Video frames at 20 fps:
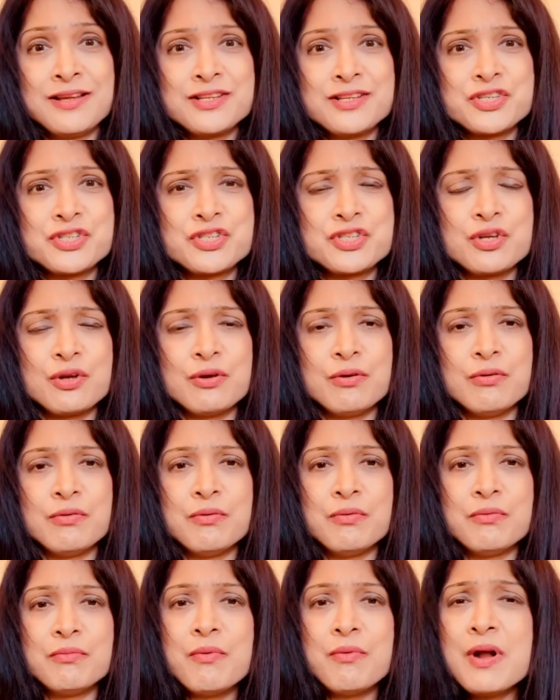
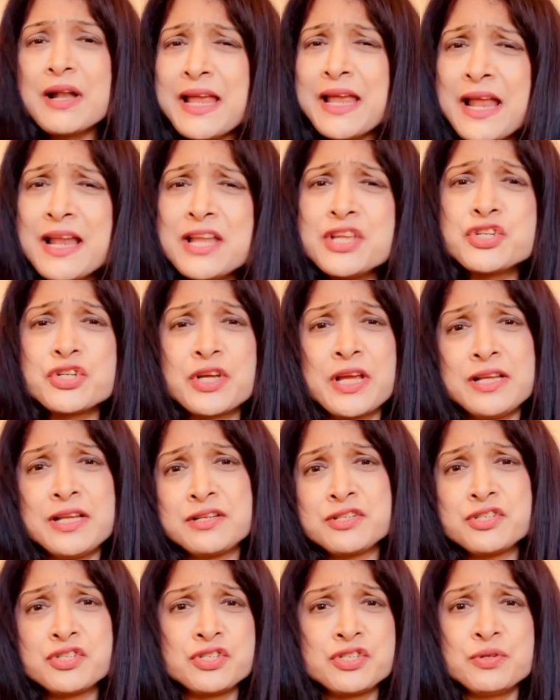So what can
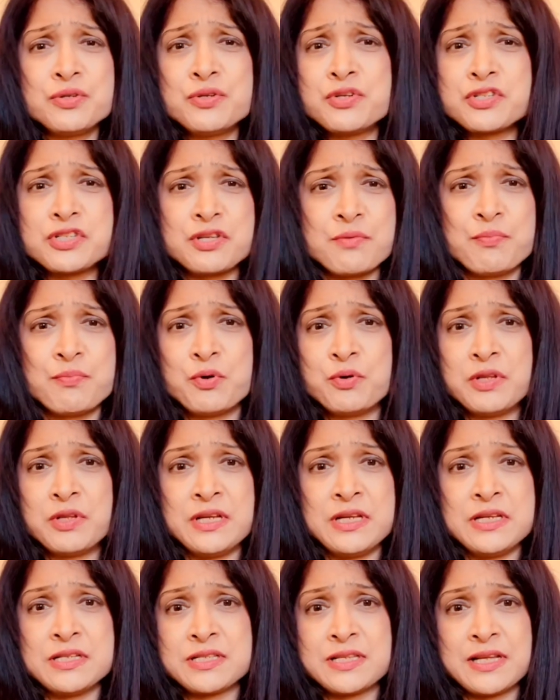educators do to support
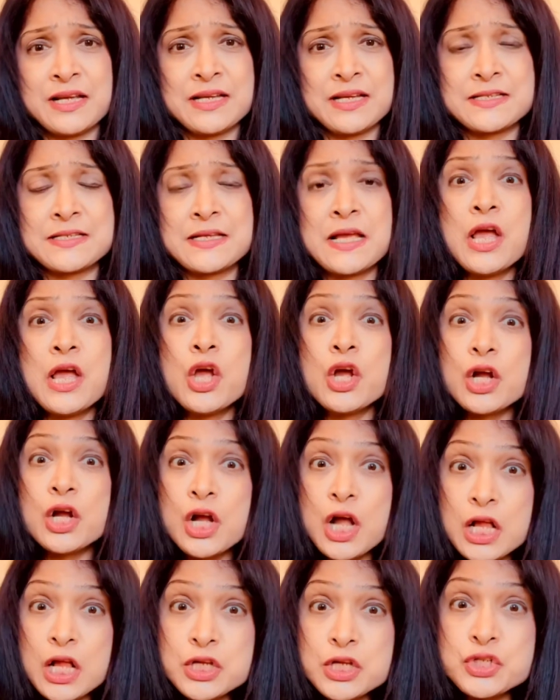these things?
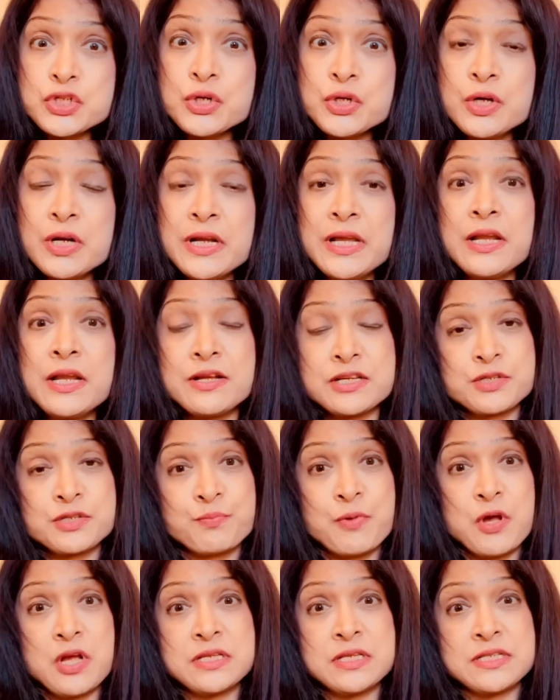Culturally
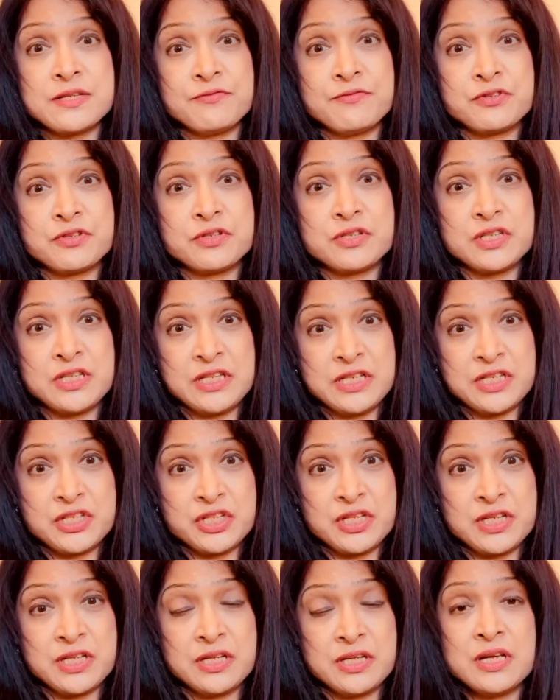responsive
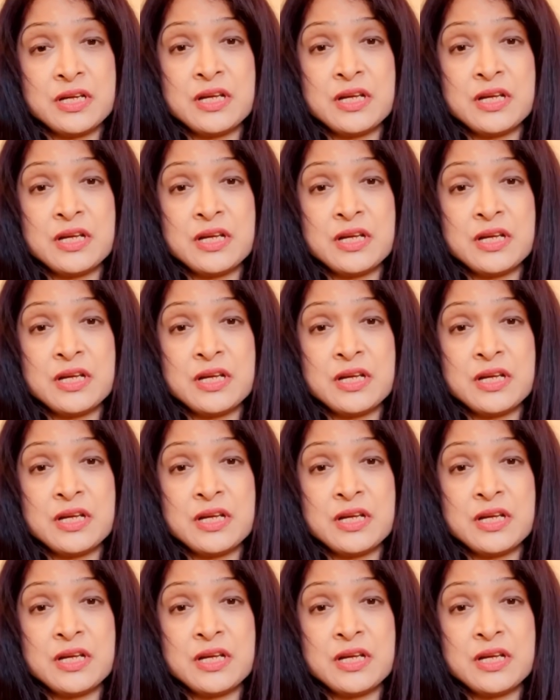teaching